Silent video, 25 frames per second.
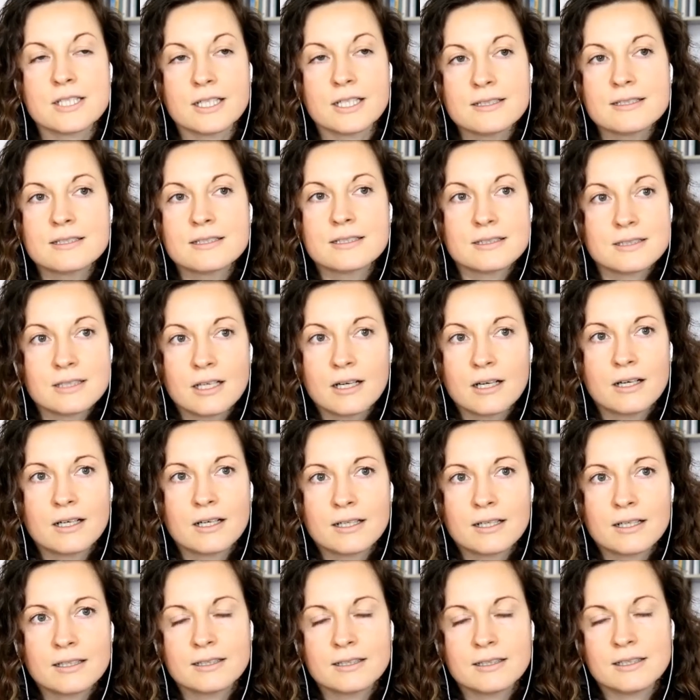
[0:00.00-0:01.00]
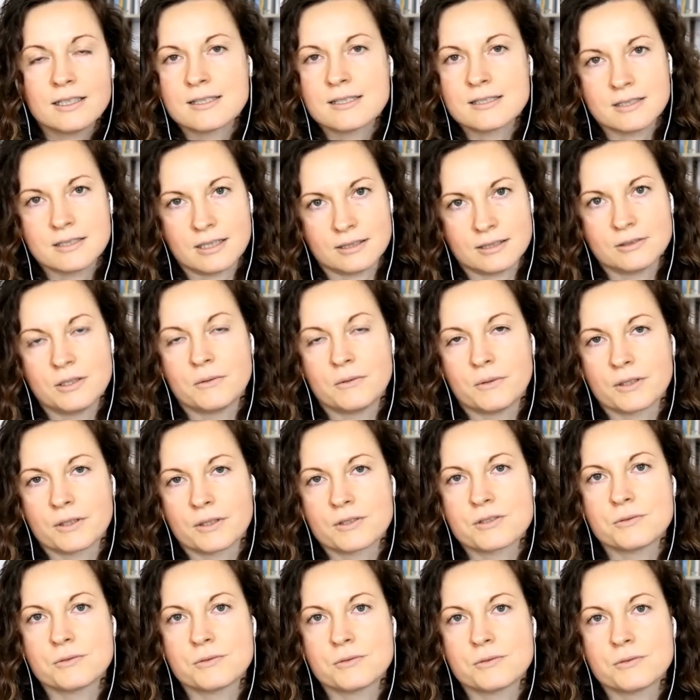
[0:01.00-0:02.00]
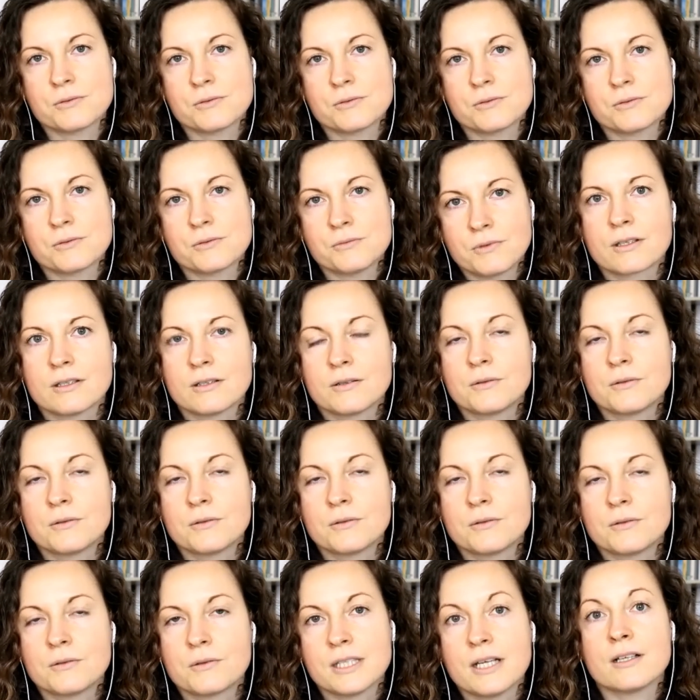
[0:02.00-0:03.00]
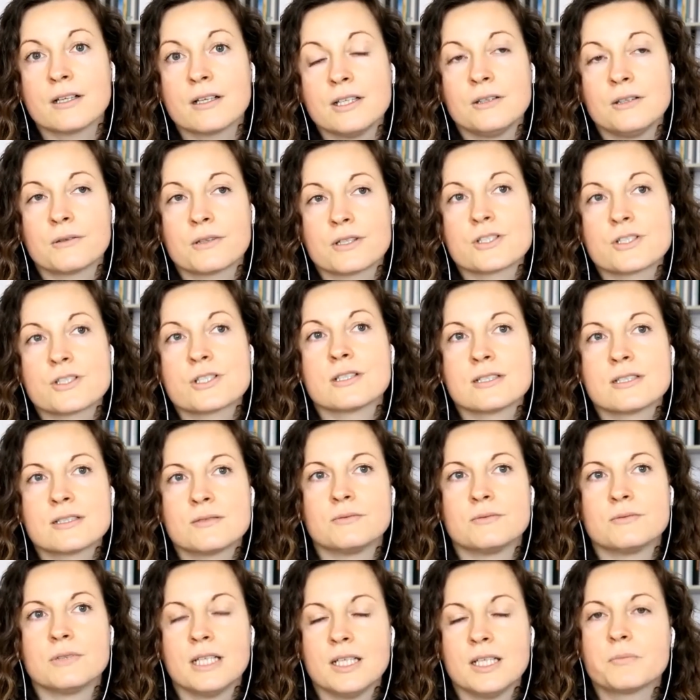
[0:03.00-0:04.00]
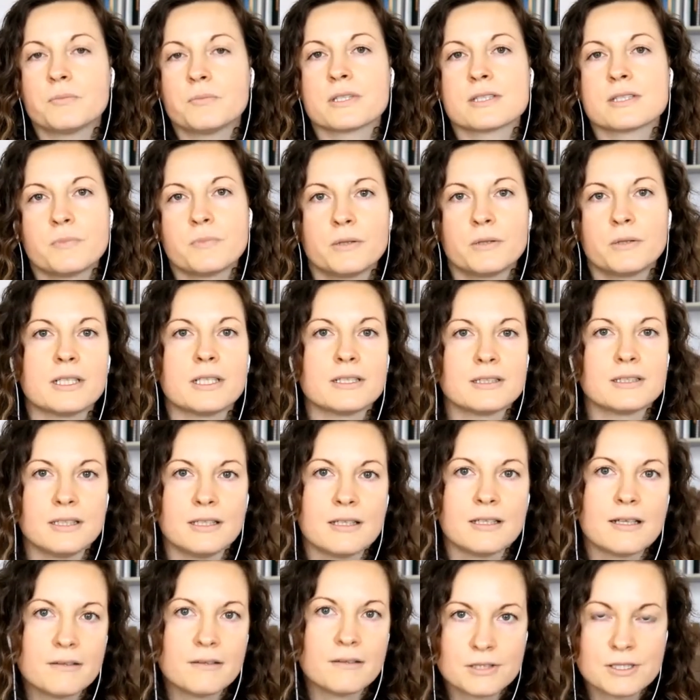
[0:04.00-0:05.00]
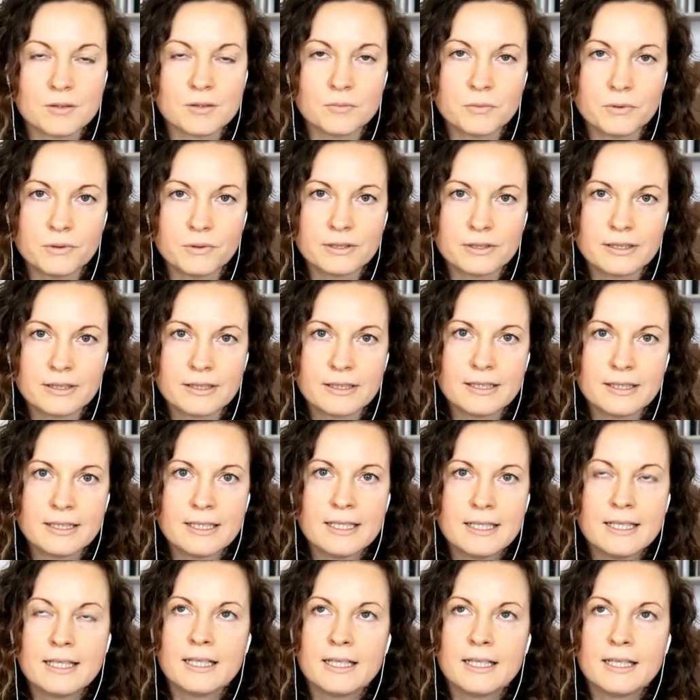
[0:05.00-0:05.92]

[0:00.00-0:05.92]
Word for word: chances are it's not going to work or there you're just really postponing the inevitable.